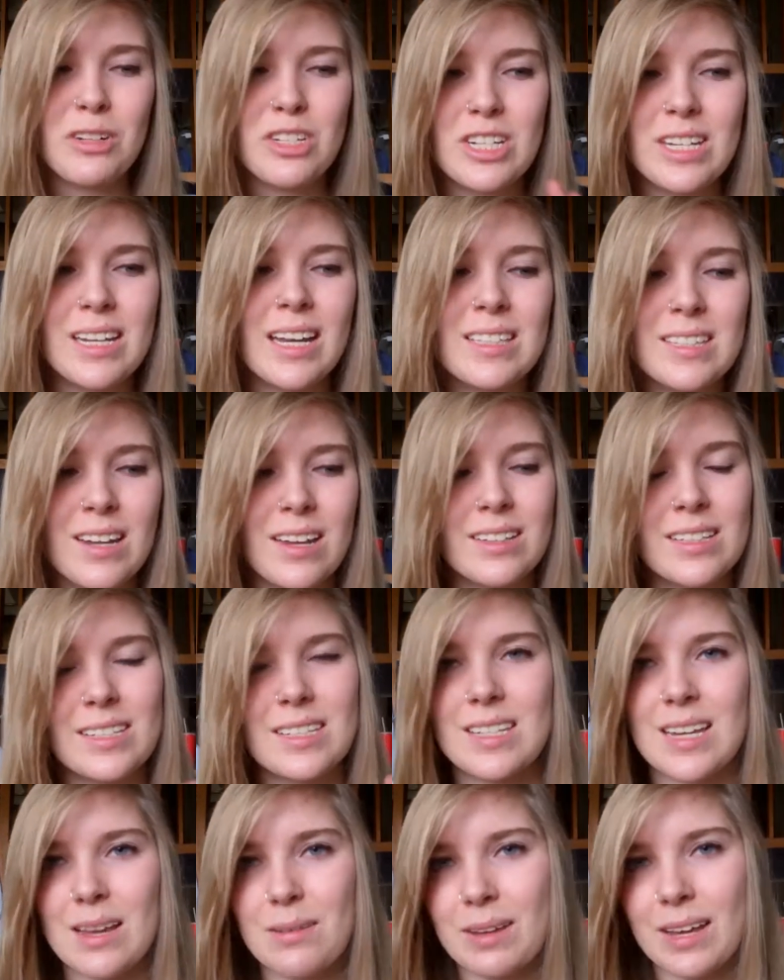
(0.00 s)
But she gets on the
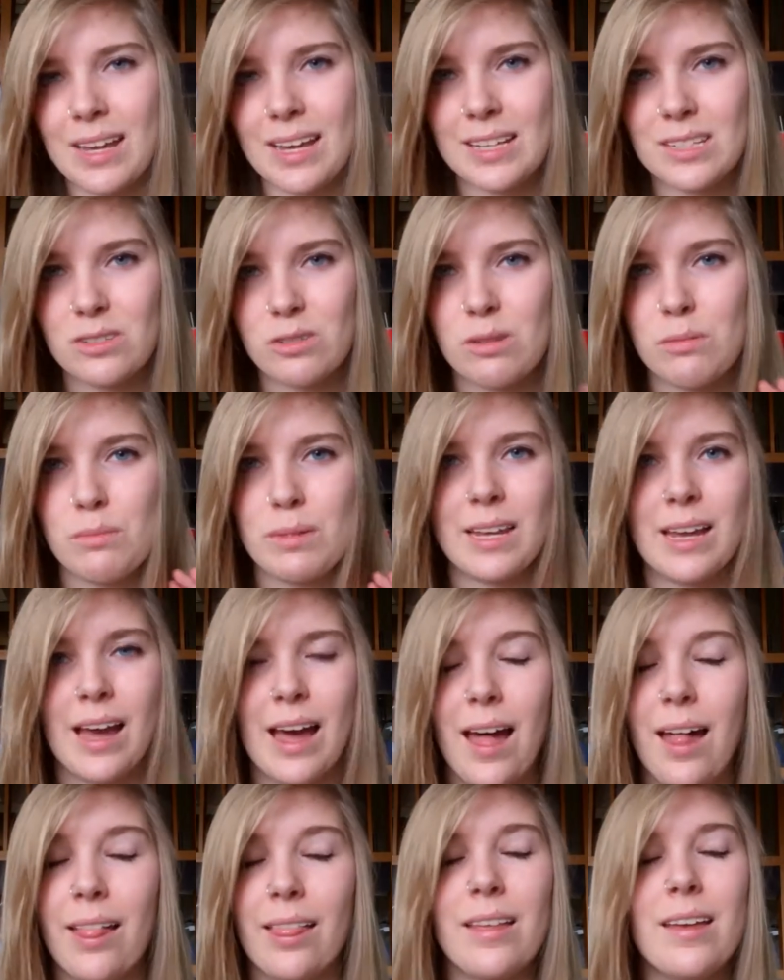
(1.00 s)
same case with
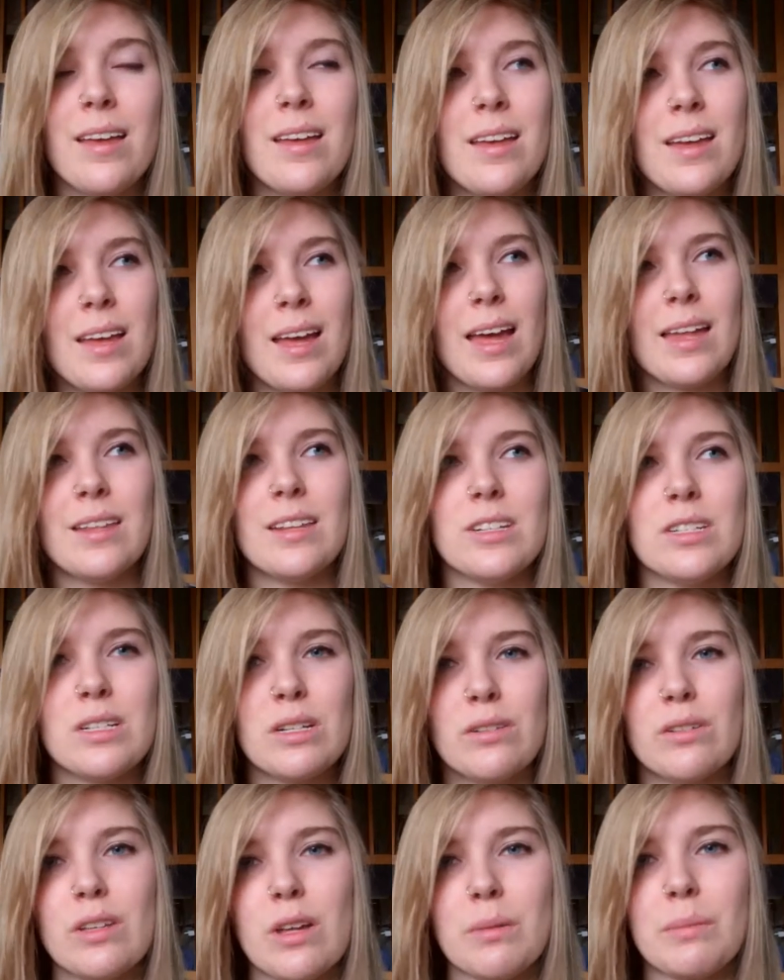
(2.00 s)
Mikhail, and the
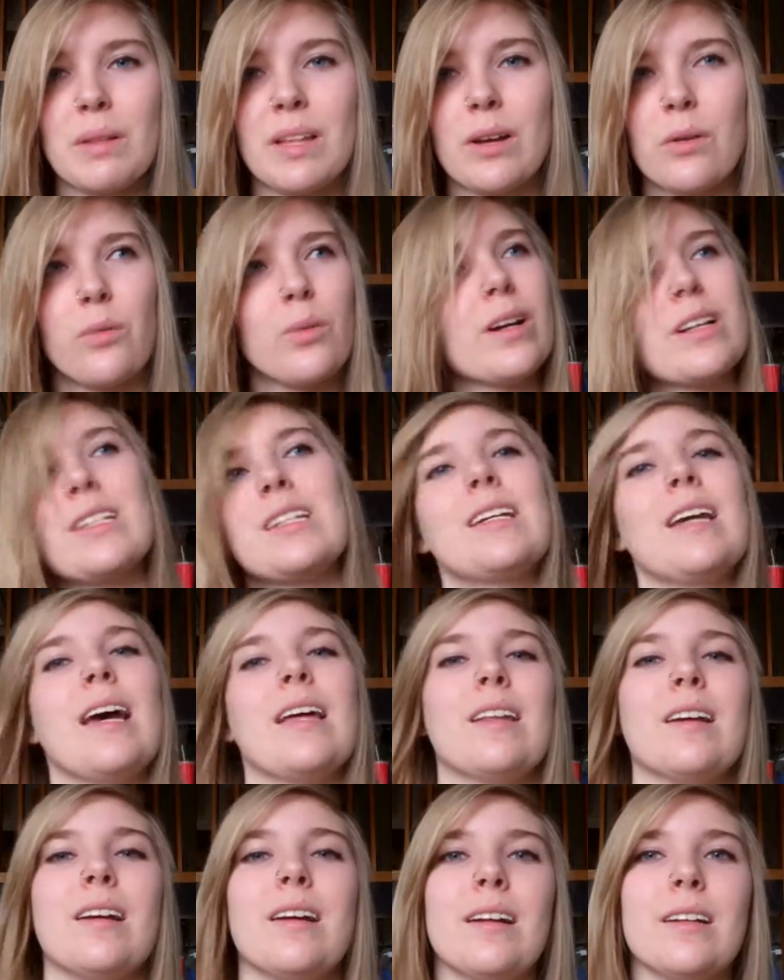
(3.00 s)
2 of them, like, work
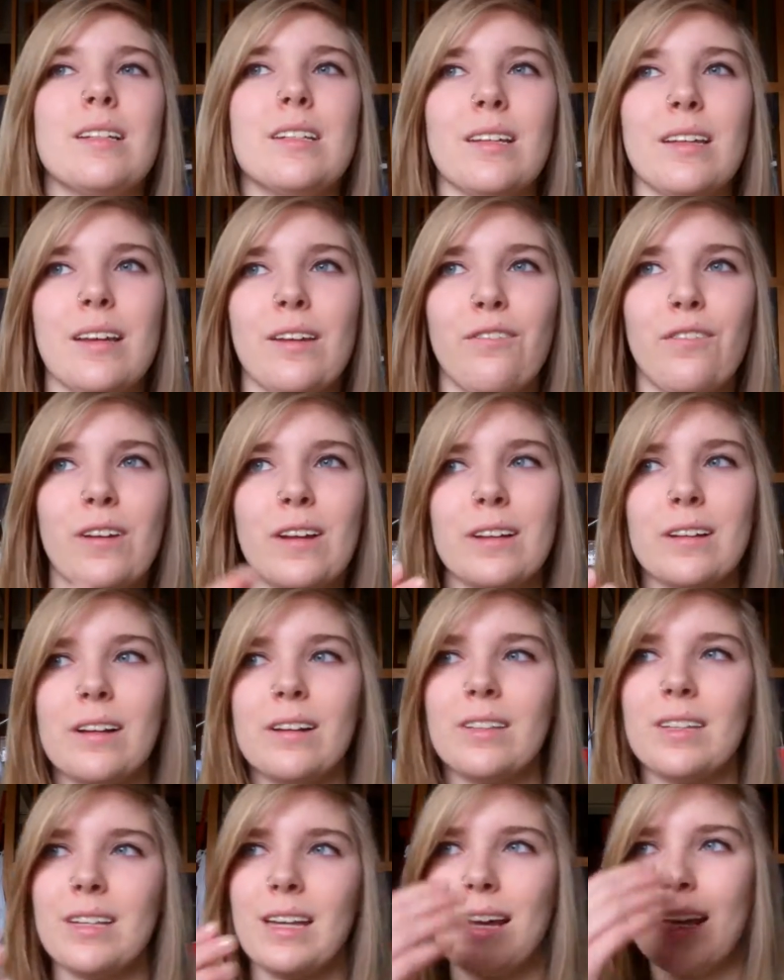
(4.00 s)
together to, like, figure
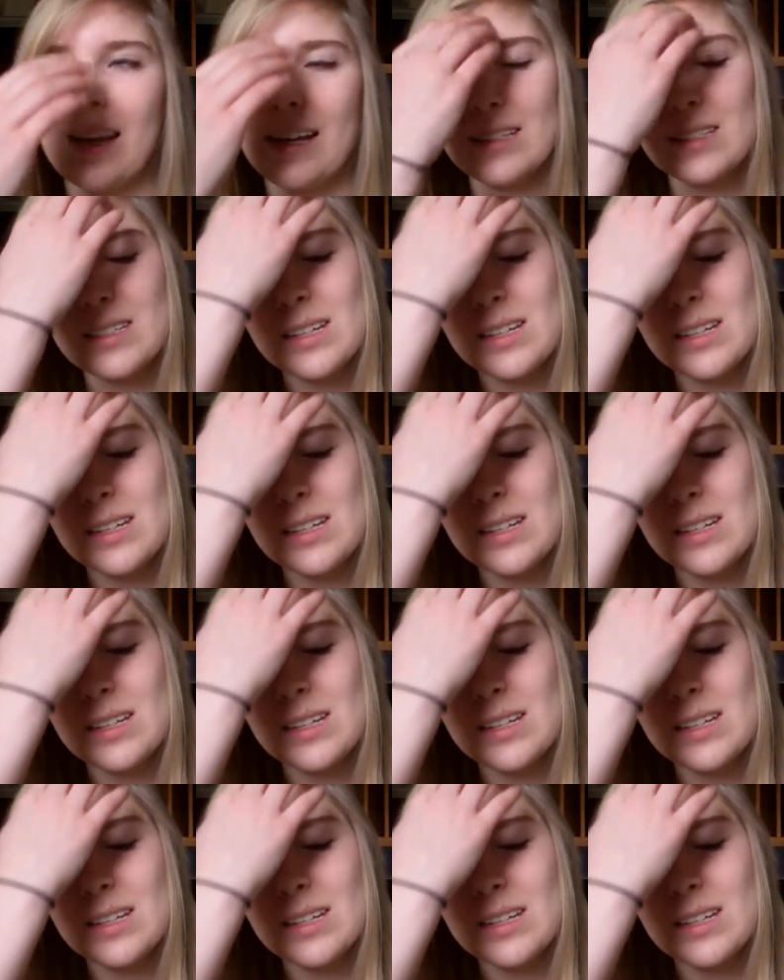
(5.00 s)
out the case.